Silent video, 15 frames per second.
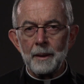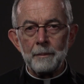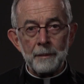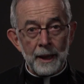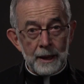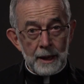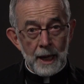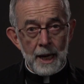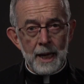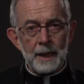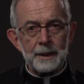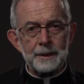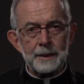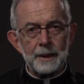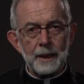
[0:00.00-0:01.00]
May
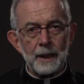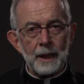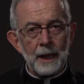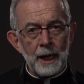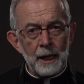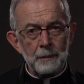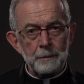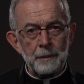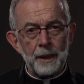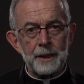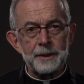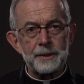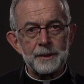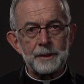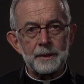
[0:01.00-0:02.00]
God help
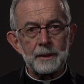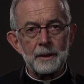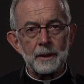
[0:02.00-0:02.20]
us,